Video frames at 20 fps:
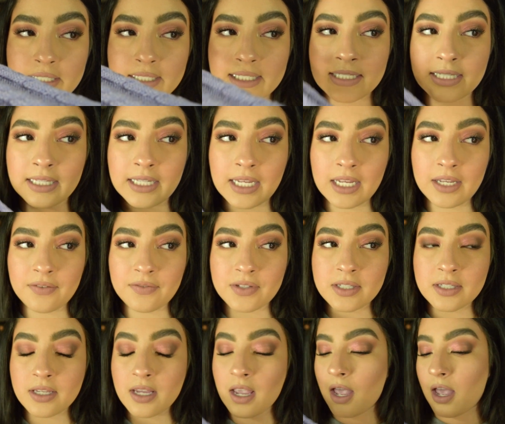
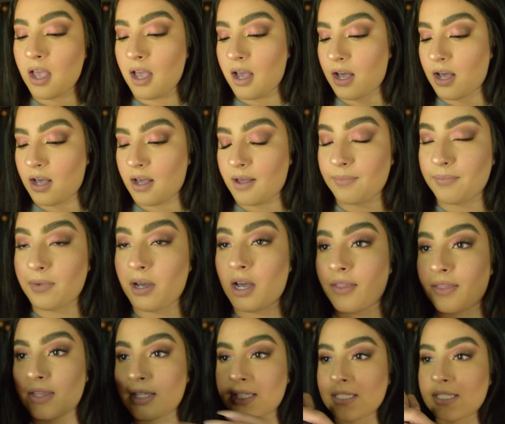sleeves um,
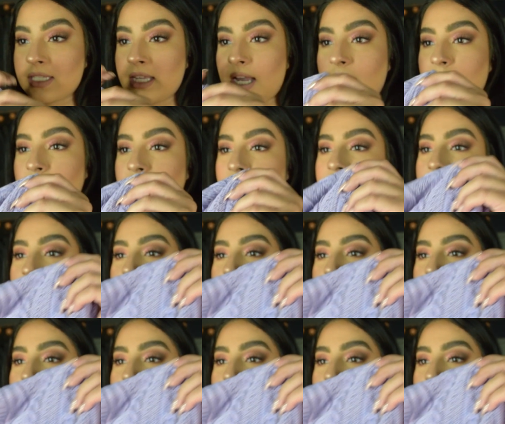on the side and